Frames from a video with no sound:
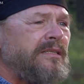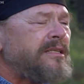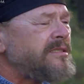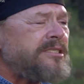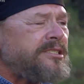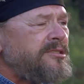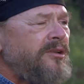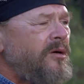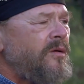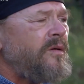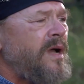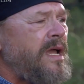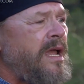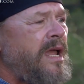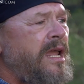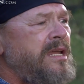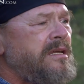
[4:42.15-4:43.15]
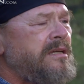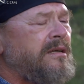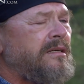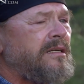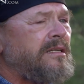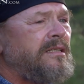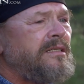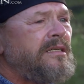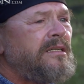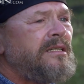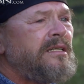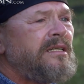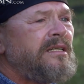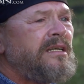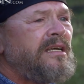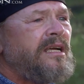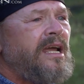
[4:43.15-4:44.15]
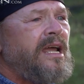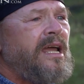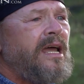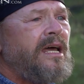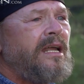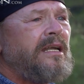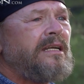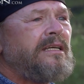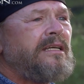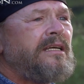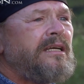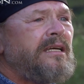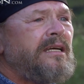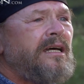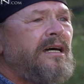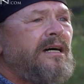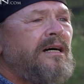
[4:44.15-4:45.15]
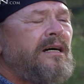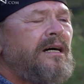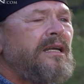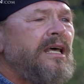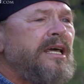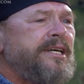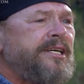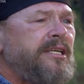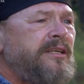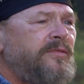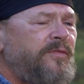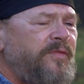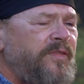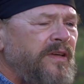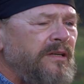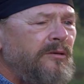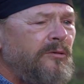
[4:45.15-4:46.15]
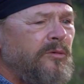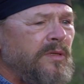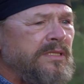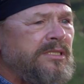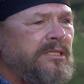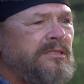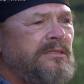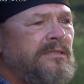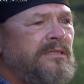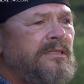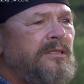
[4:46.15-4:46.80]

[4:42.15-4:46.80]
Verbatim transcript: There's no anger. And all I could feel was